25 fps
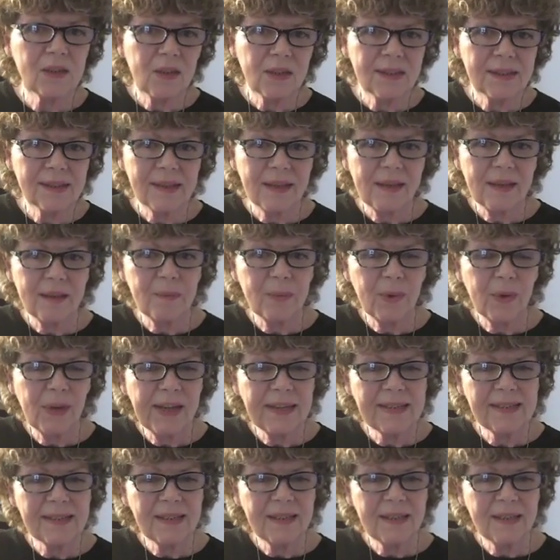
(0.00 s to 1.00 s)
are
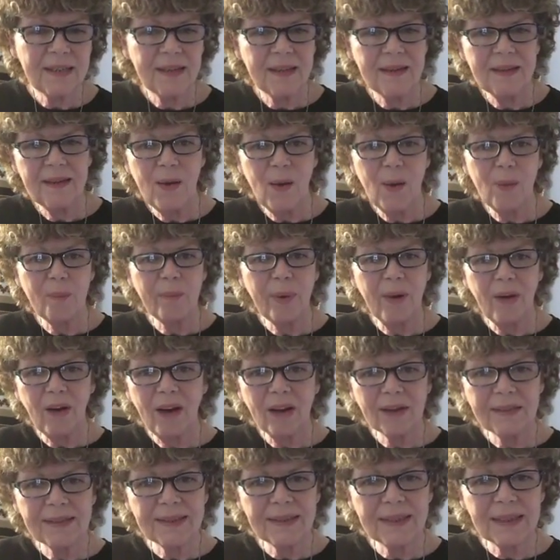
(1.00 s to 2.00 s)
celebrated, no
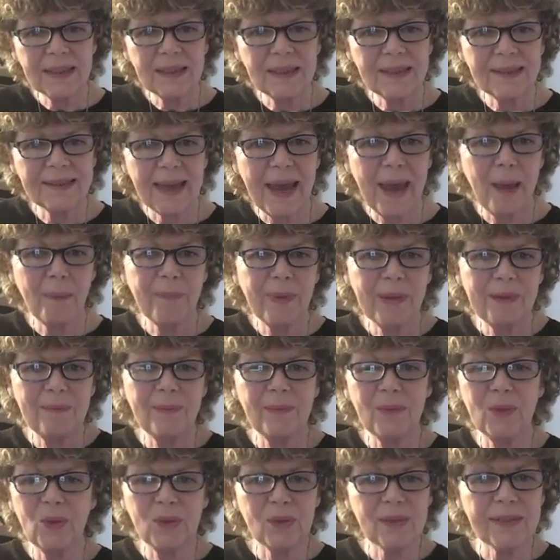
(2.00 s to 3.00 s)
parties, happy
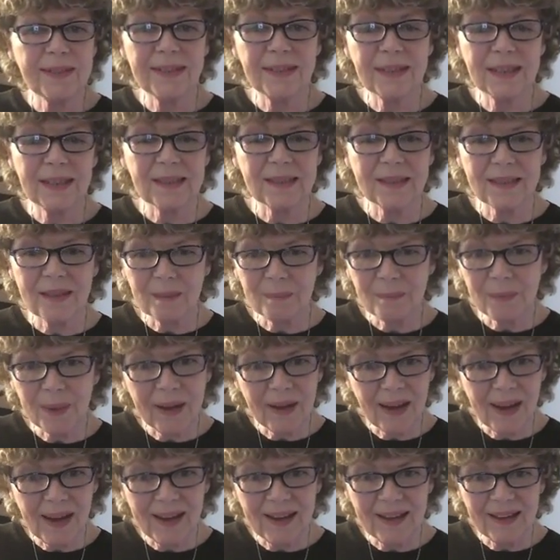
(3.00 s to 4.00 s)
music isn't
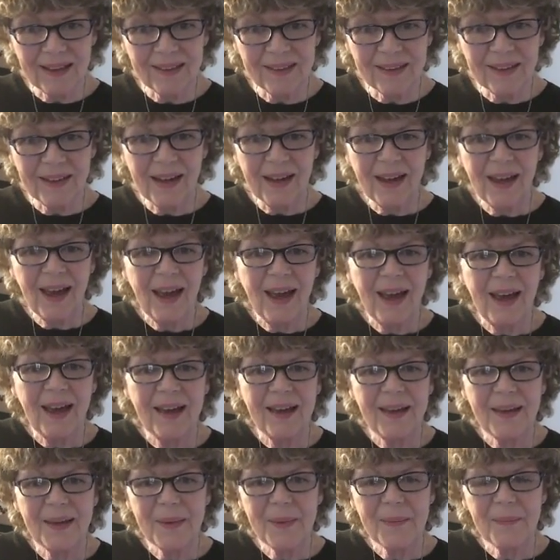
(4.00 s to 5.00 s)
played.
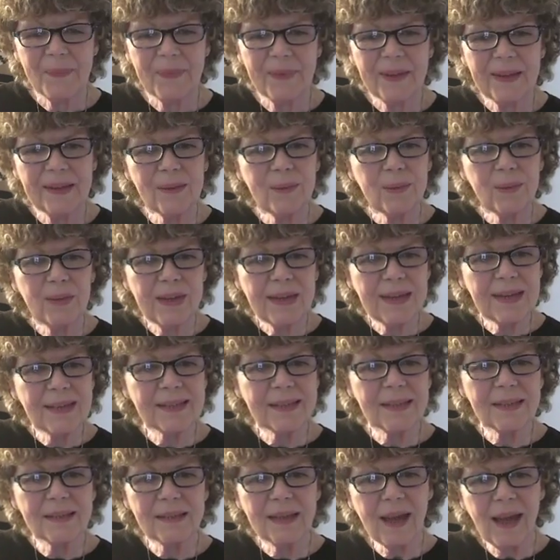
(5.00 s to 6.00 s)
It really
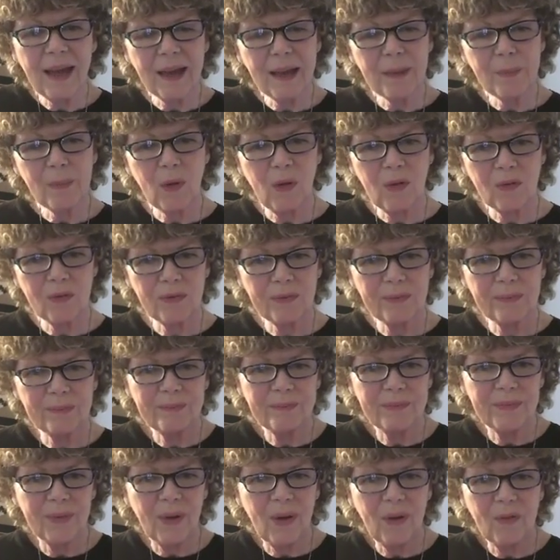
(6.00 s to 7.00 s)
is a time of
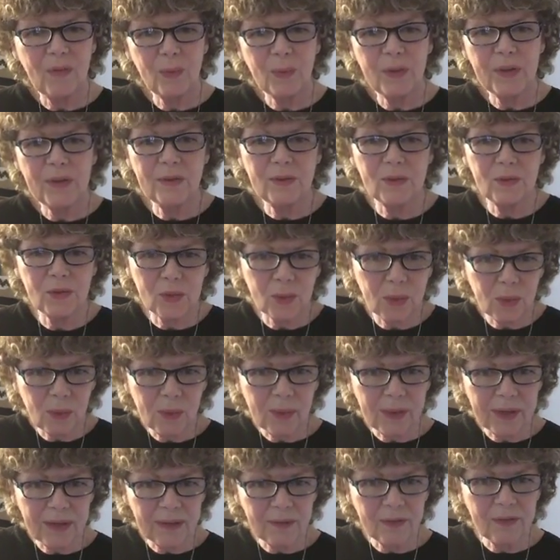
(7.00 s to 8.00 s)

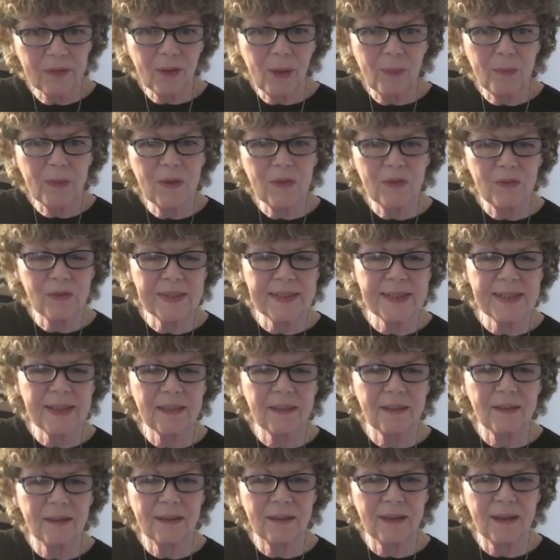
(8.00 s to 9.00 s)
withdrawing from the
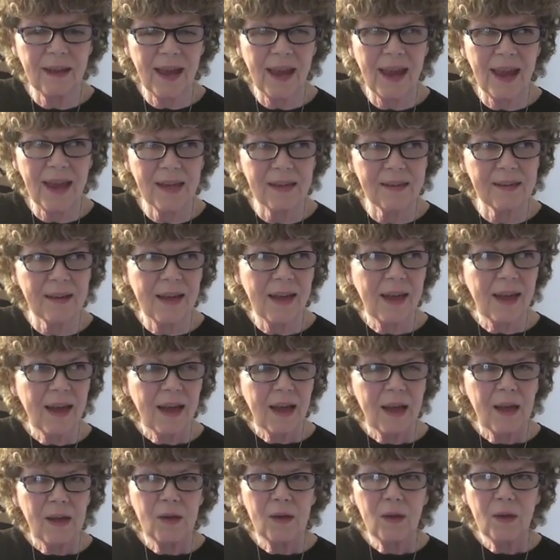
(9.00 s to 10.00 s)
physical and
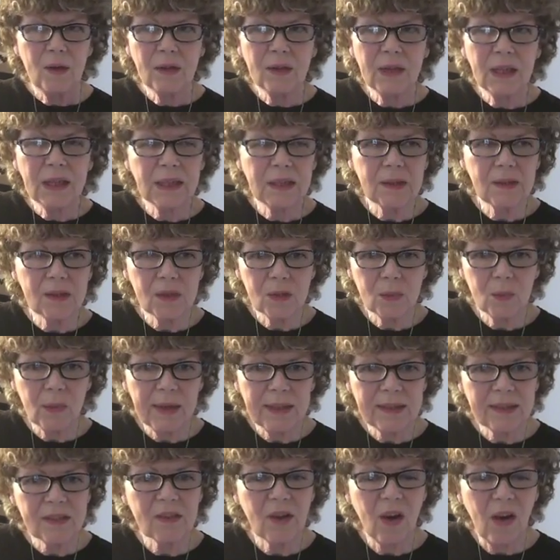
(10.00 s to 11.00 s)
looking into
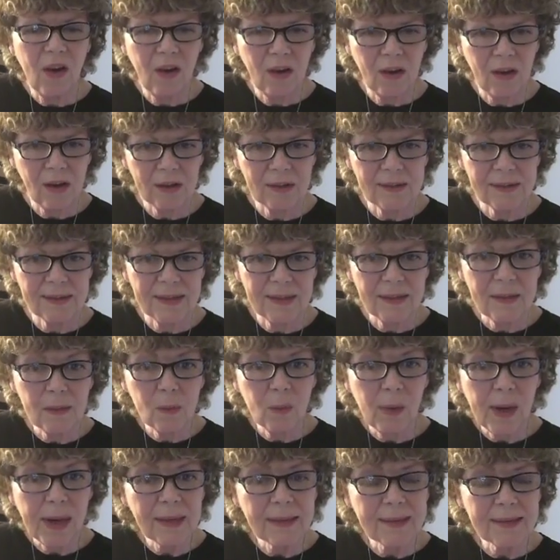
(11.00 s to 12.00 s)
one's heart. In a
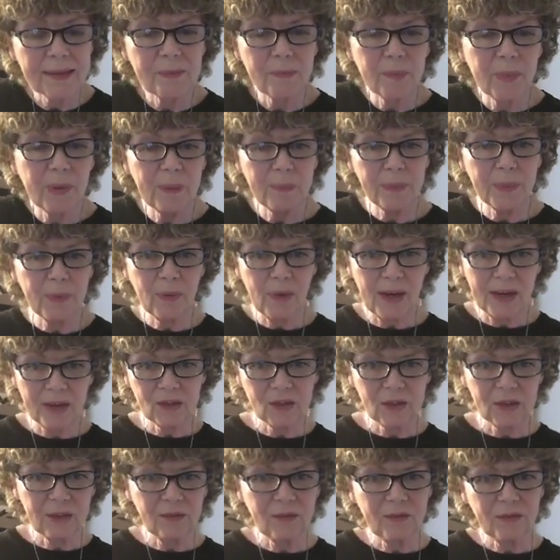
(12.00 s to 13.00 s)
way, it's a
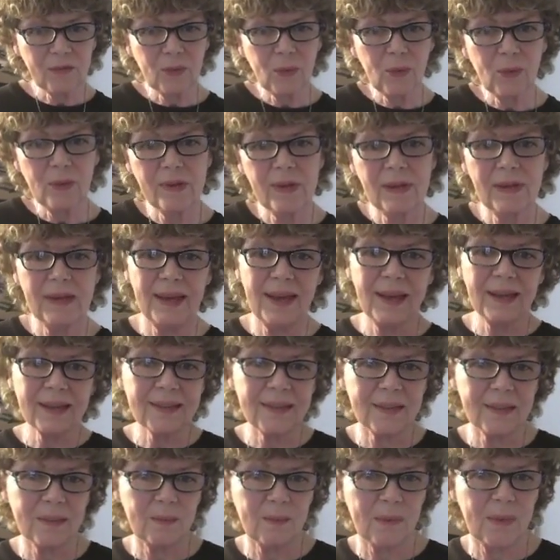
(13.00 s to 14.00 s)
preparation for the
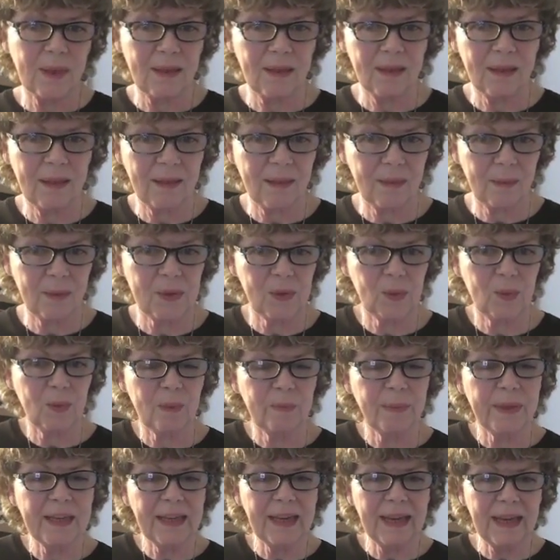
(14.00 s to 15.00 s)
next month, which will
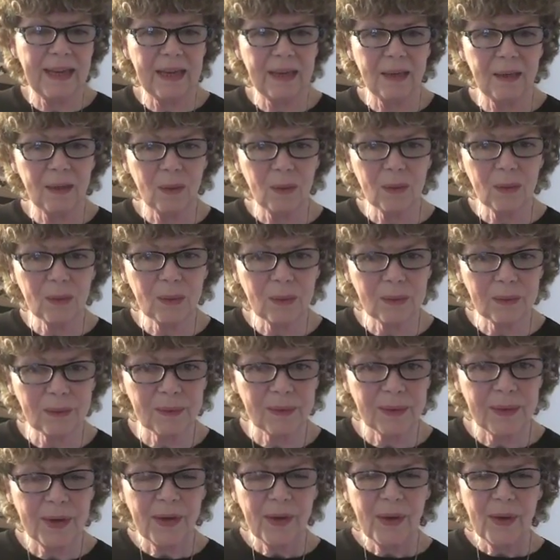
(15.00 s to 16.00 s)
be Elul,
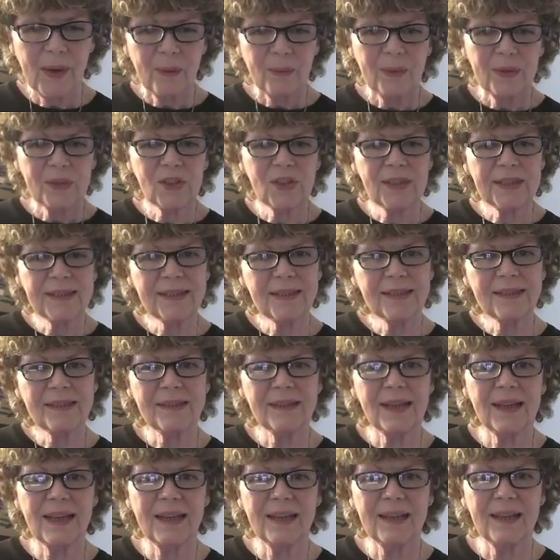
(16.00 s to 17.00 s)
which is at
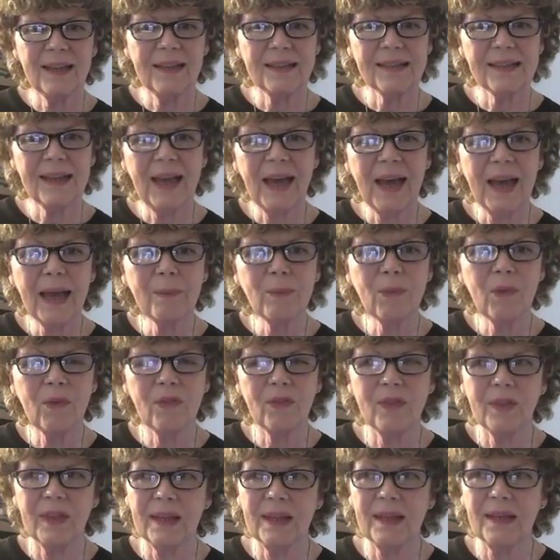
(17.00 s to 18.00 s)
the time
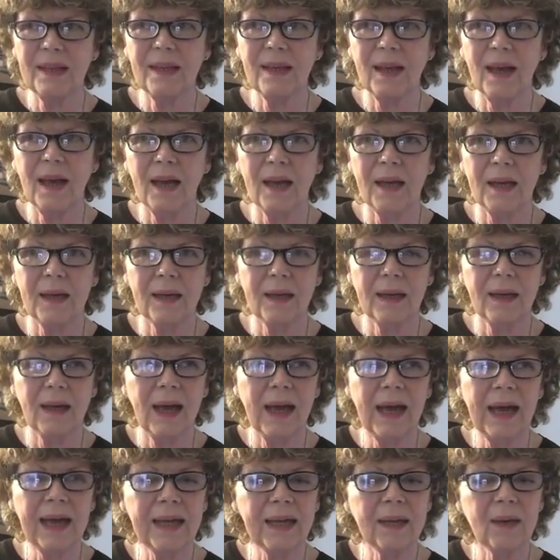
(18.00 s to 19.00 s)
of the
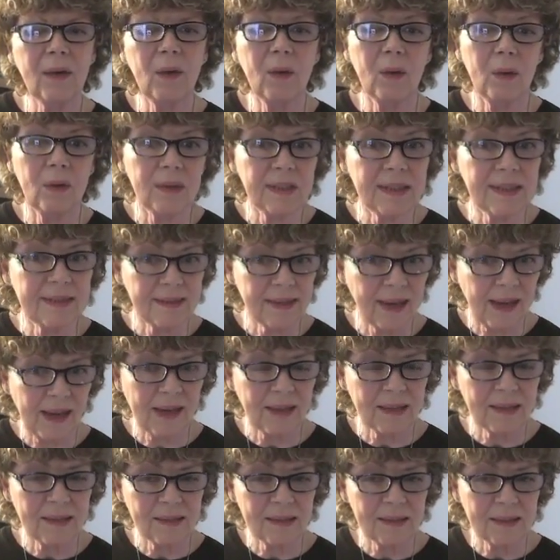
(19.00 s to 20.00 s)
high holy
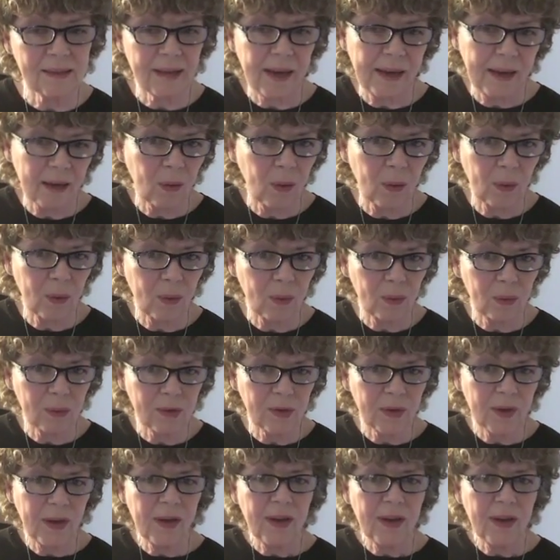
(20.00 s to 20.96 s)
days, as they're called.